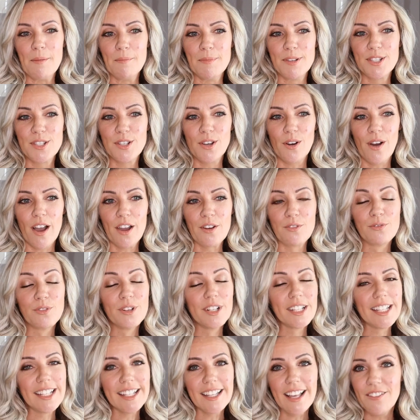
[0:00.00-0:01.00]
So I'd
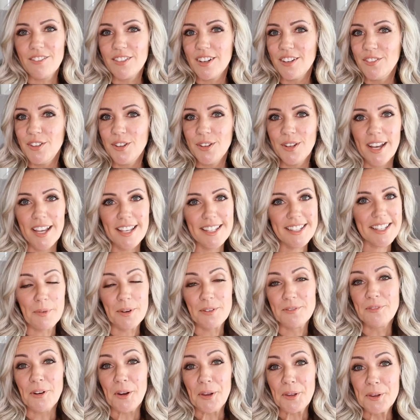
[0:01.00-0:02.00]
really love it if you guys
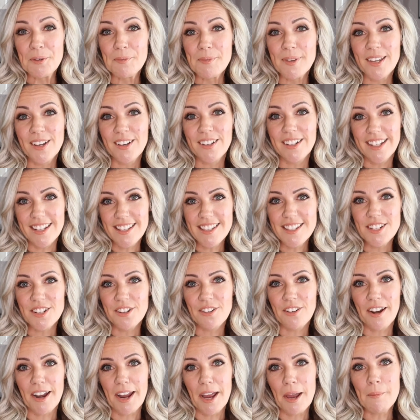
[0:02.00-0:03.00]
would follow me on
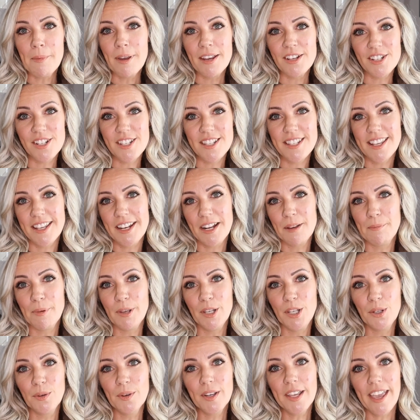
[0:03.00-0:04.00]
Instagram. I just set up a
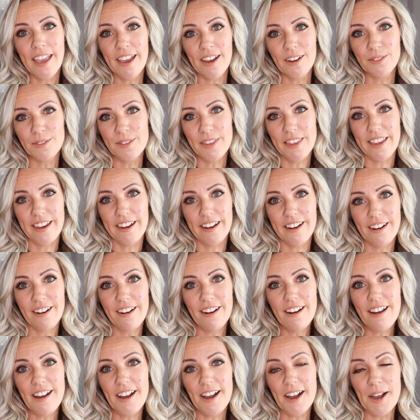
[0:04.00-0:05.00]
new account
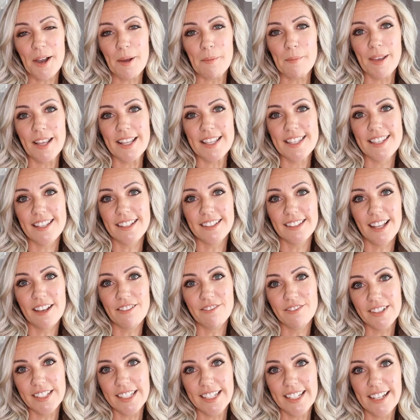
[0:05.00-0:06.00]
there. It's
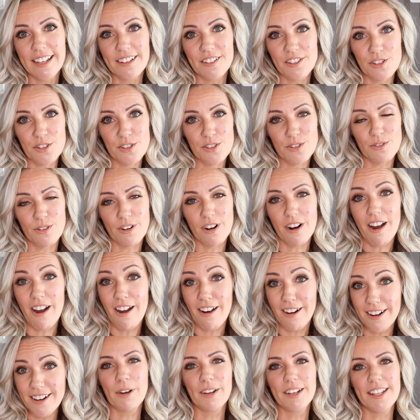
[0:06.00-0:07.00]

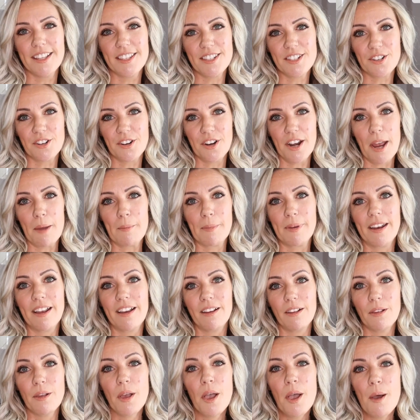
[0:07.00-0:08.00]
lovely_art on Instagram, and
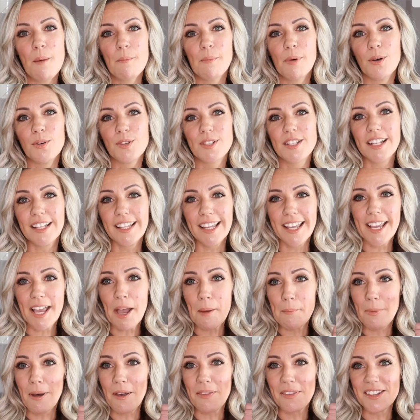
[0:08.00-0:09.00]
I'll post a link
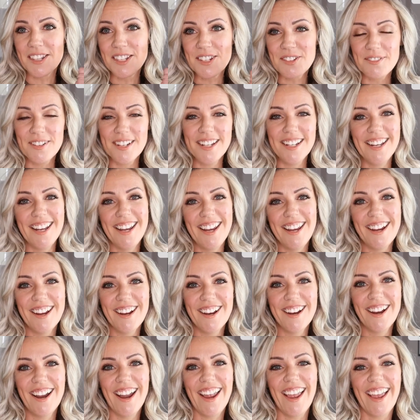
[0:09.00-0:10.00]
up on the screen
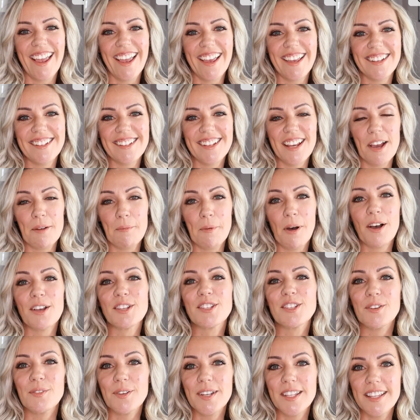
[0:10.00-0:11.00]
here and
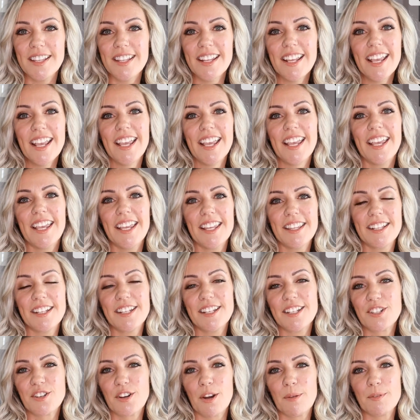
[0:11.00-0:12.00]
also in the
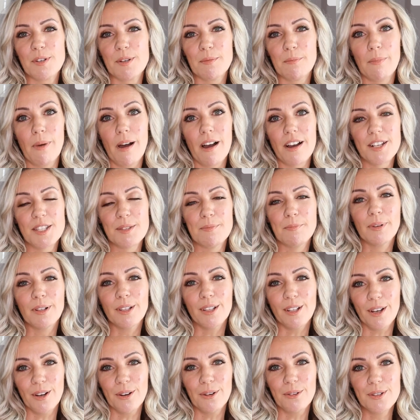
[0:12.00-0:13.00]
description box
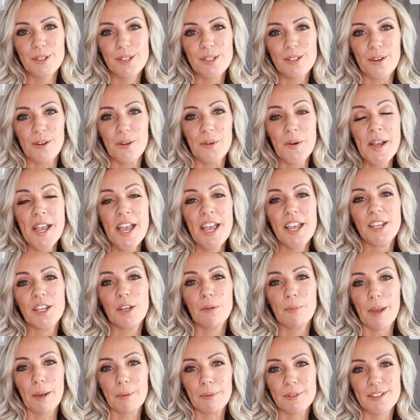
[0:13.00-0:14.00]
below. So
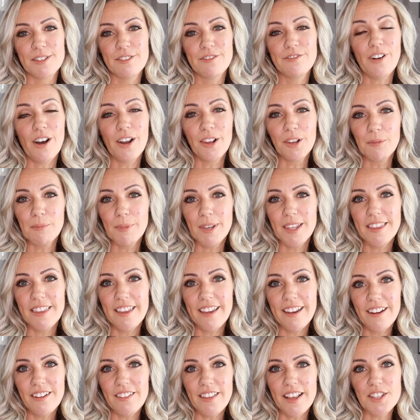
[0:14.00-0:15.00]
you'll be able to follow me
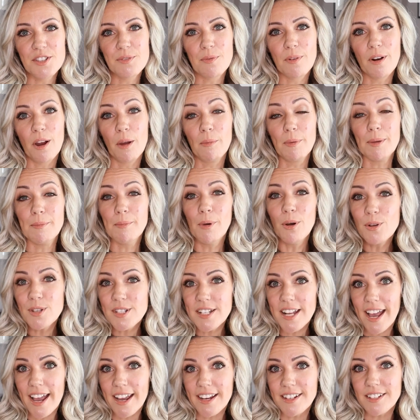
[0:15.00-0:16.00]
there. That's where I'll be
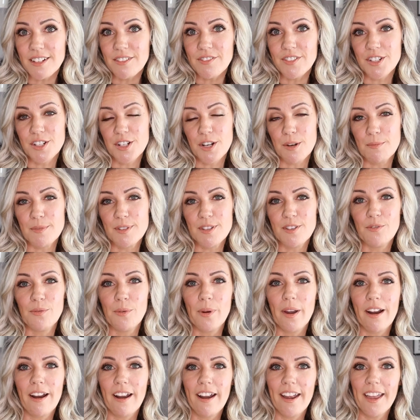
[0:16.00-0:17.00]
most active in terms of
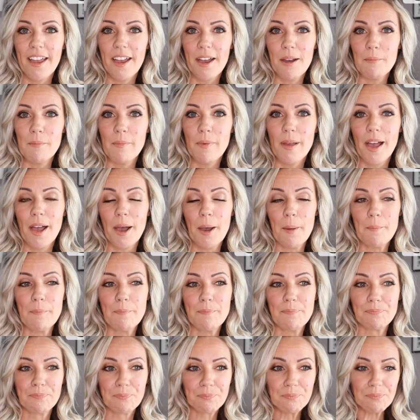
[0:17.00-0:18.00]
where I
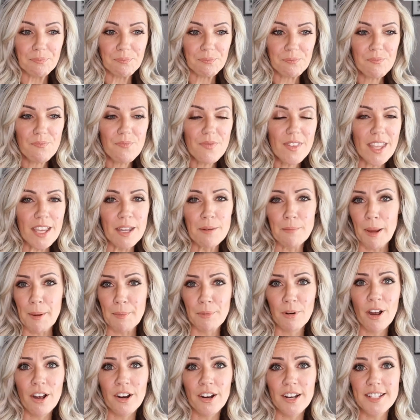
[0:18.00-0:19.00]
am in my
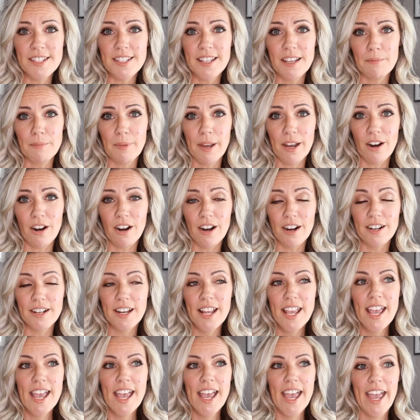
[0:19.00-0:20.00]
progress in my art,
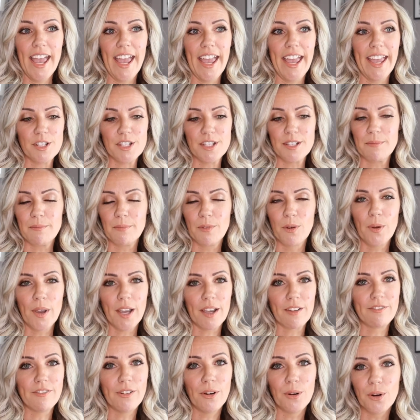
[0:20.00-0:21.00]
and just some
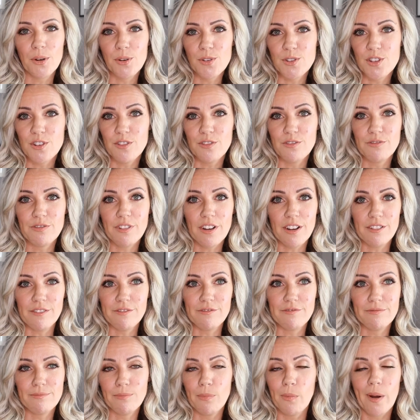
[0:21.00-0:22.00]
quick photos
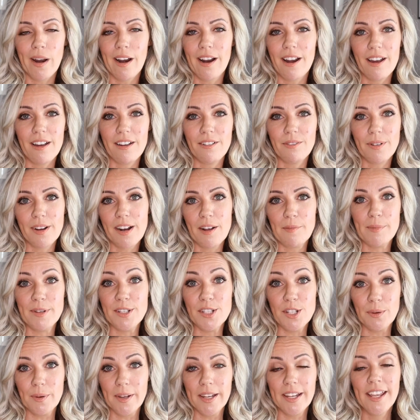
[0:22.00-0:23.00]
of what I've
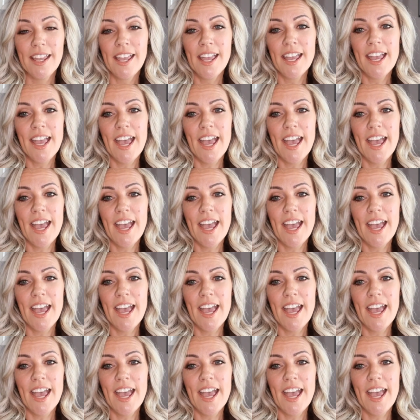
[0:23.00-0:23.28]
been doing.